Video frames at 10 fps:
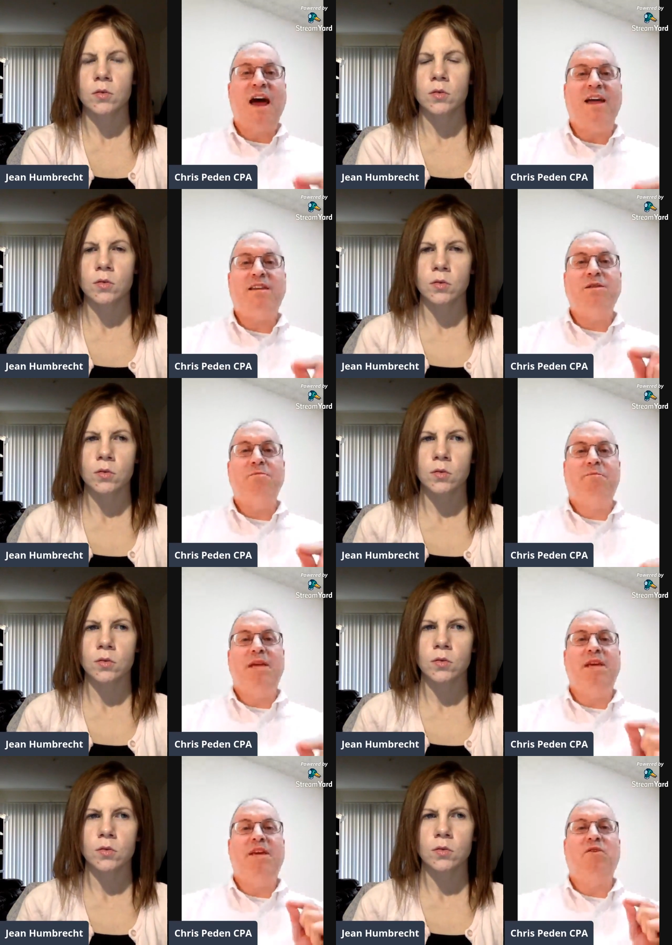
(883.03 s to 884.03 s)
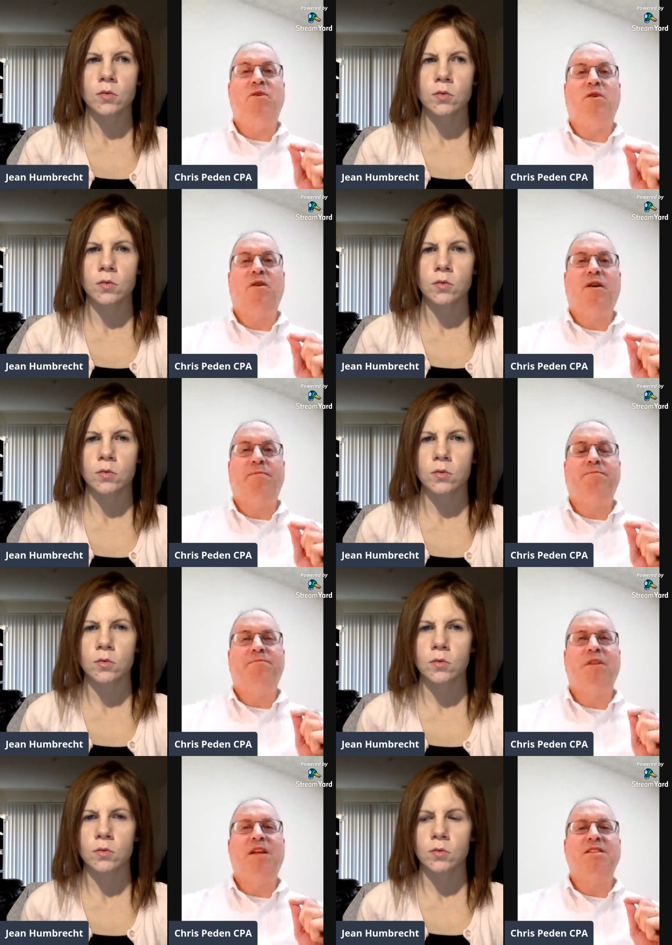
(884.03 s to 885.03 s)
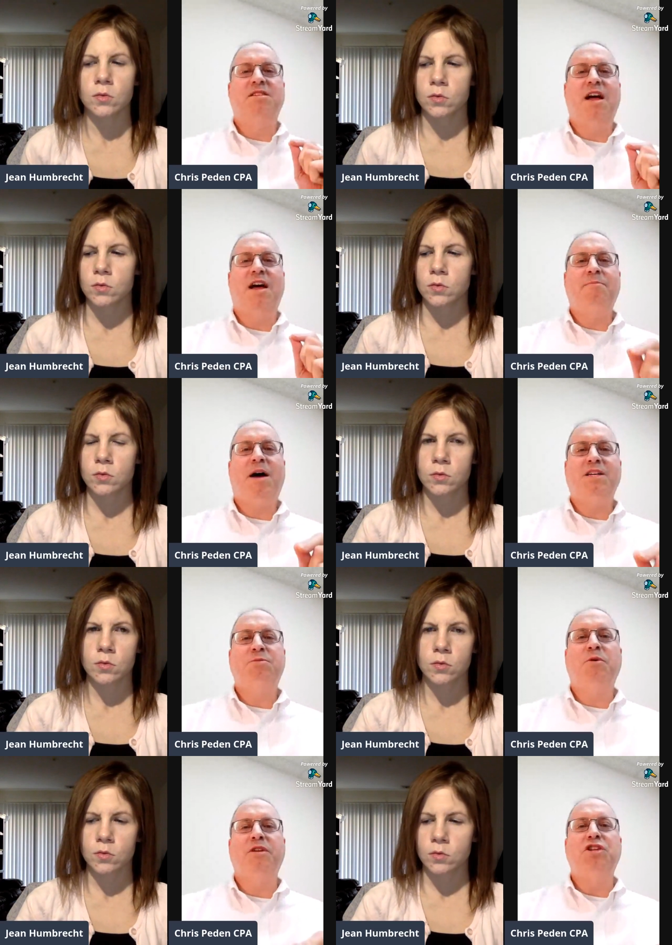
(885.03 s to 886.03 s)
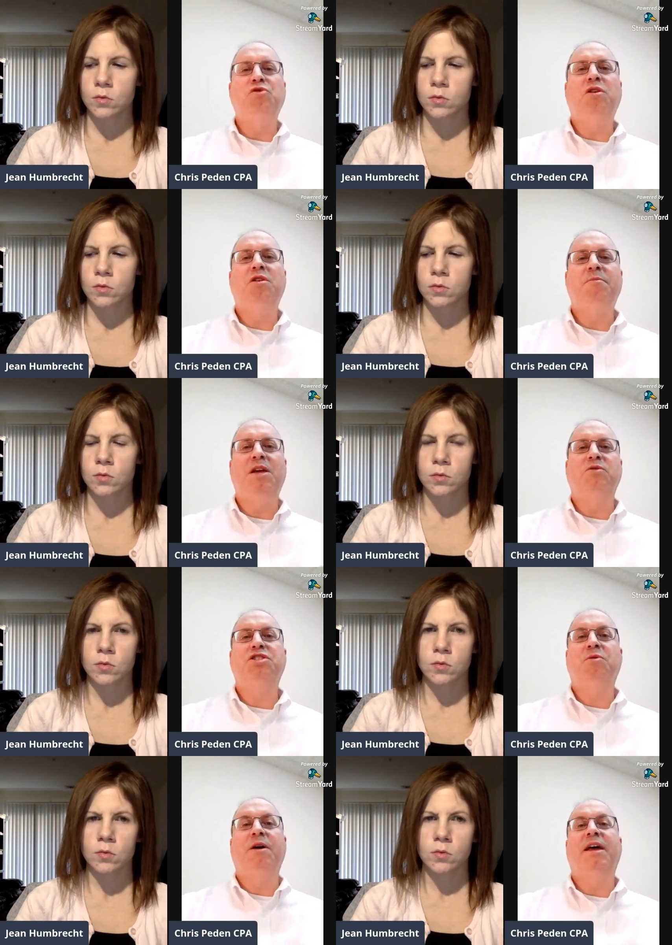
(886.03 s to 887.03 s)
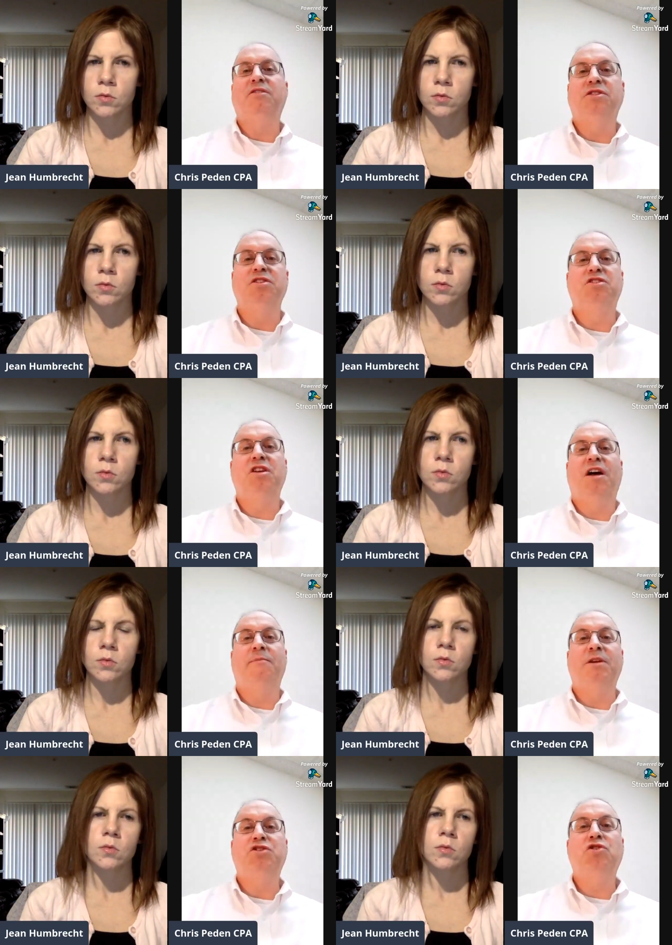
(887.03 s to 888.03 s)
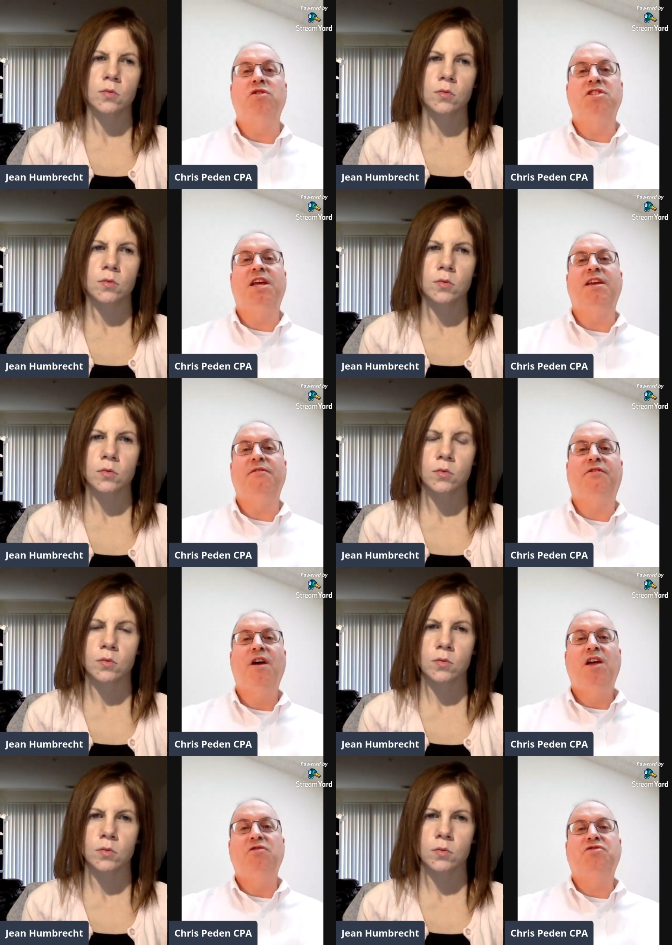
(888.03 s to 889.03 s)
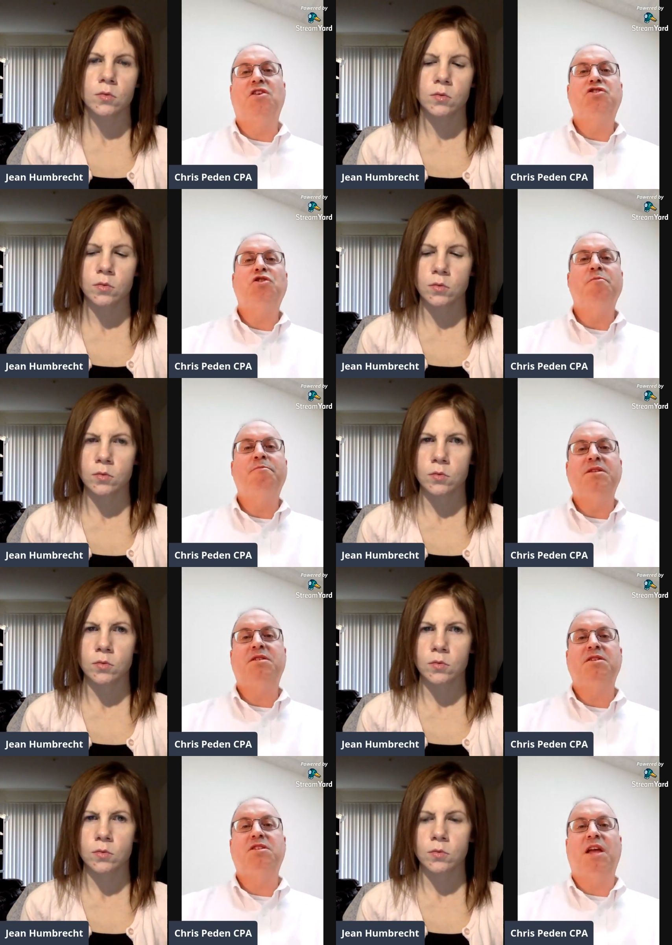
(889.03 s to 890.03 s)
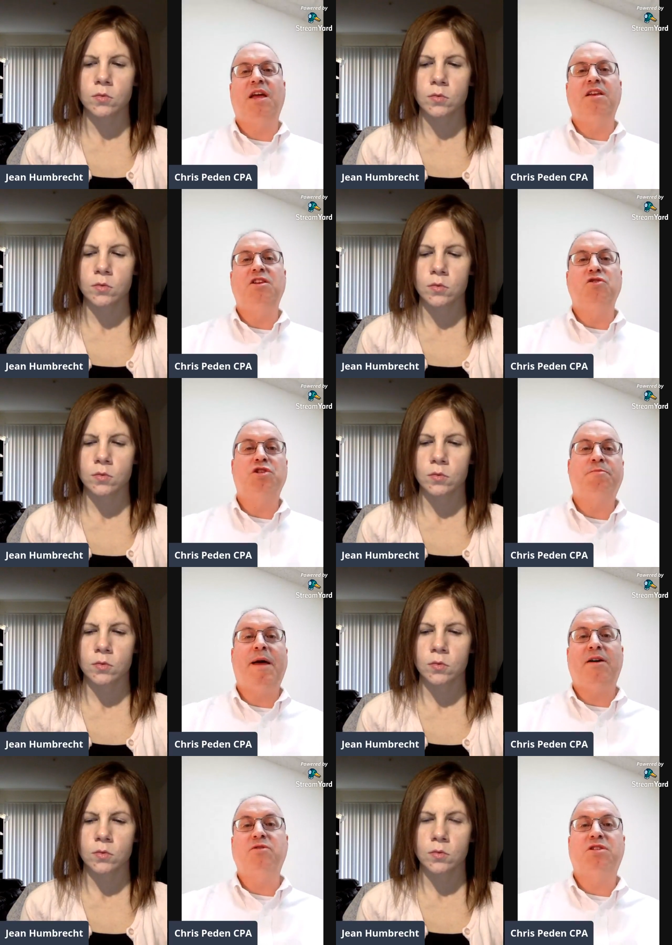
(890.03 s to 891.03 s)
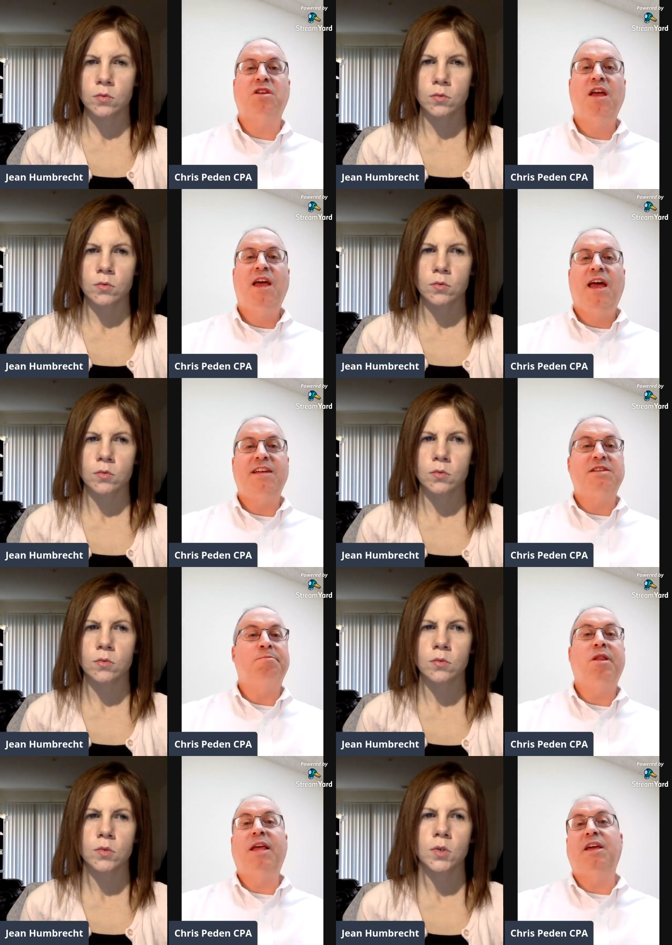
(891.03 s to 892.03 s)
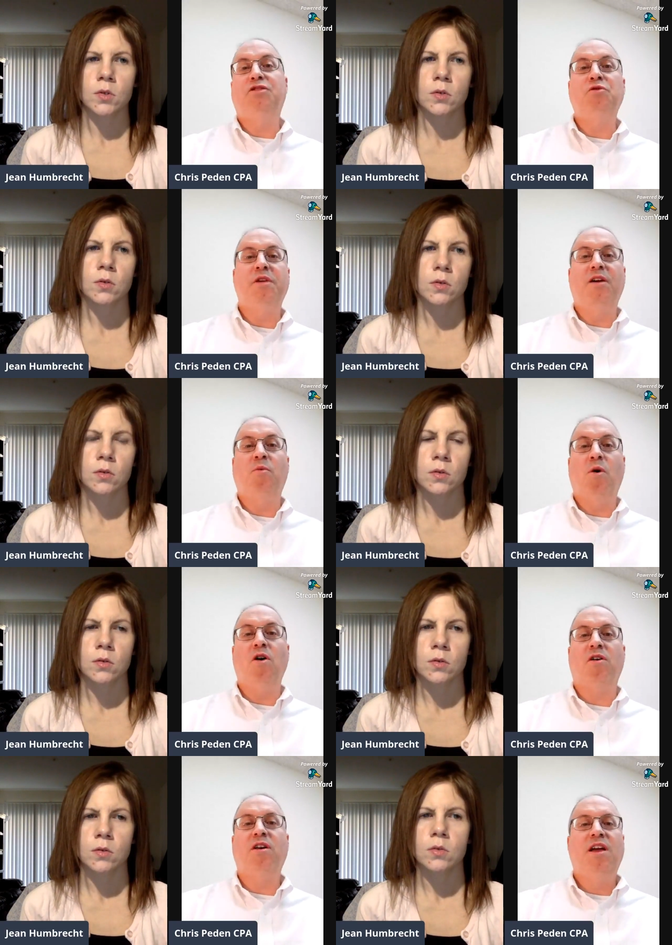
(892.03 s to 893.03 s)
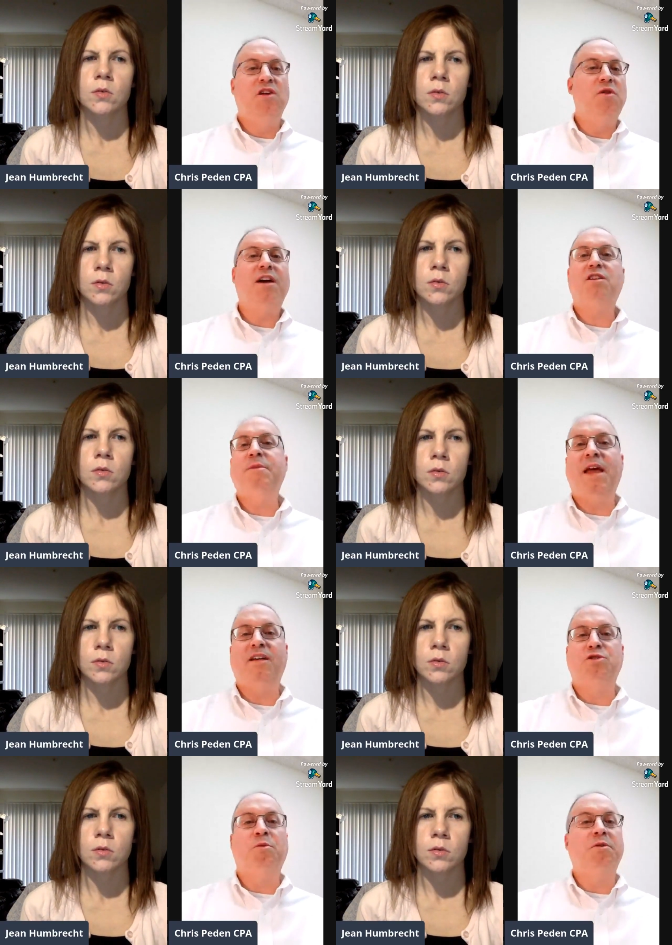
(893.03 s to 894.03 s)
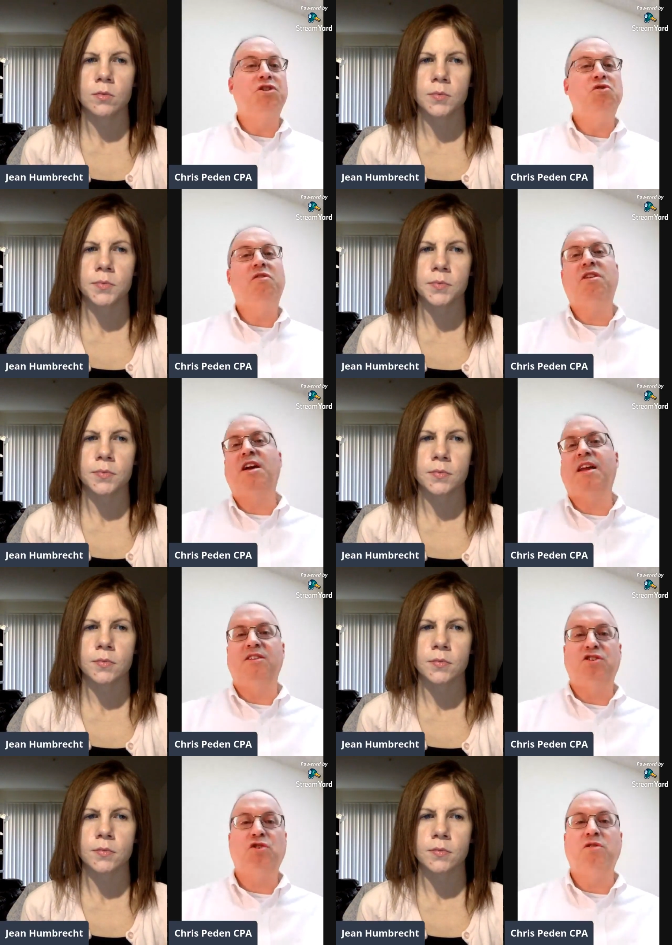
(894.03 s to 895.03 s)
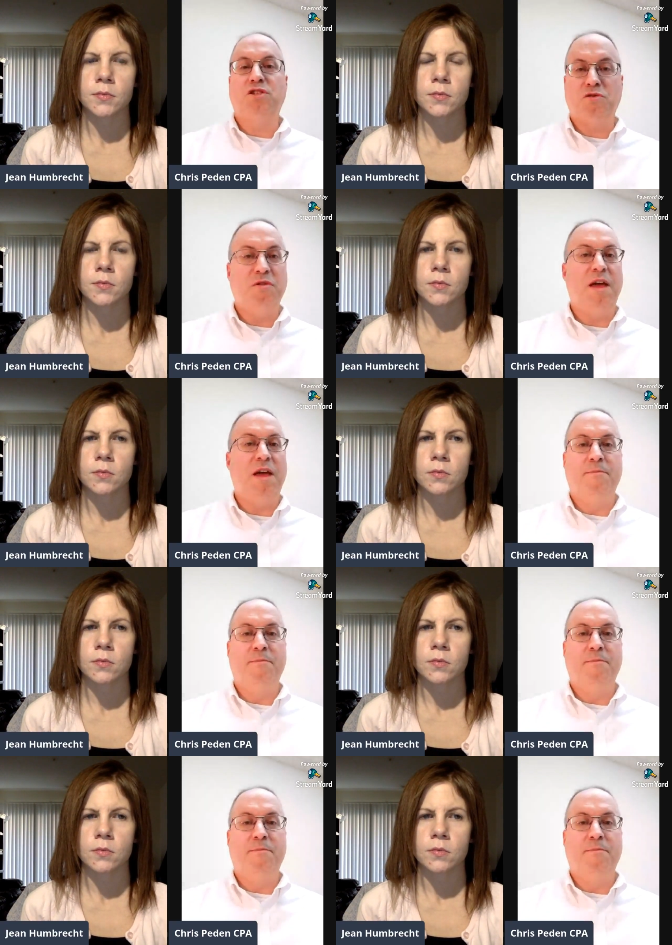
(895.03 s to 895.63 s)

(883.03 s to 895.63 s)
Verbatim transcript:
Speaker 1: and you cannot be it's not possible that you can be on someone else's insurance. Say if you start your own business and your spouse has a plan through their work, you're not going to be eligible because you could have gotten insurance through them.